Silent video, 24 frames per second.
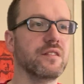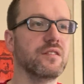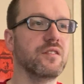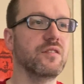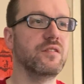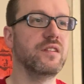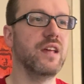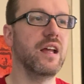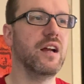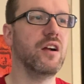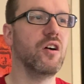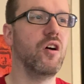to
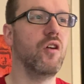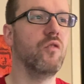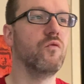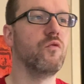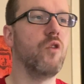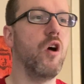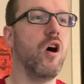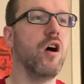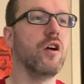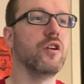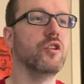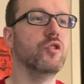take all
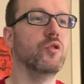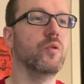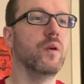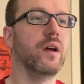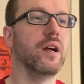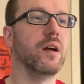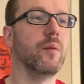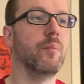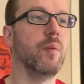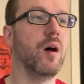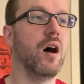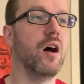
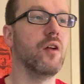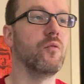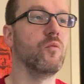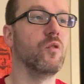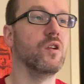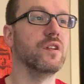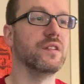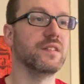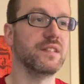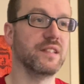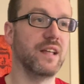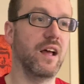wrongdoing upon
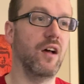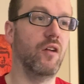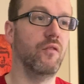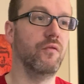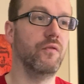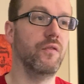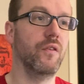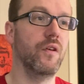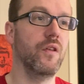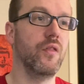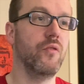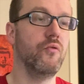
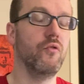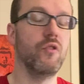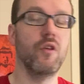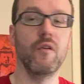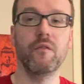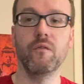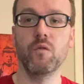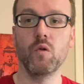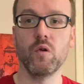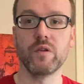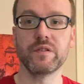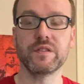oneself through the
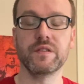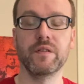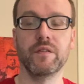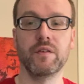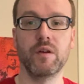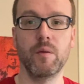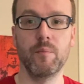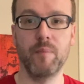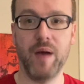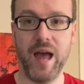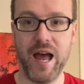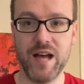force of
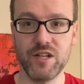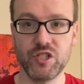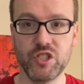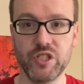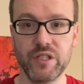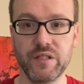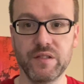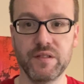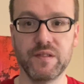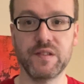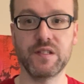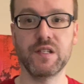compassion.
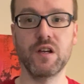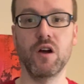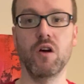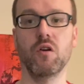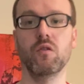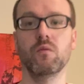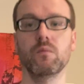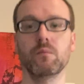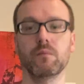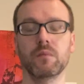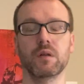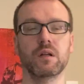
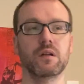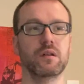So